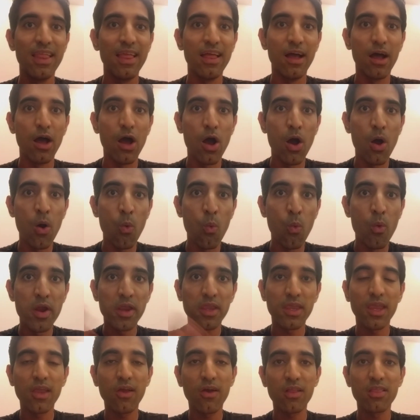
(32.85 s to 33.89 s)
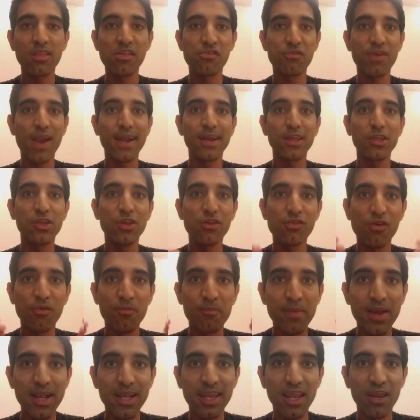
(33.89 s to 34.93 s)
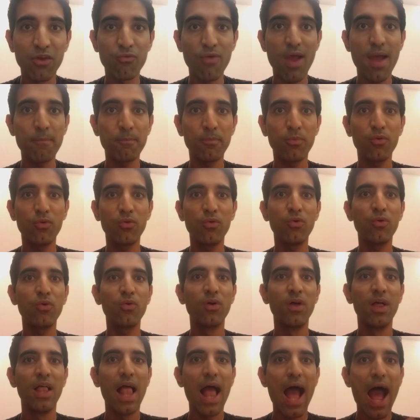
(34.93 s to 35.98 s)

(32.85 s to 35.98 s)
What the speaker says: working on the strategies of building rapport,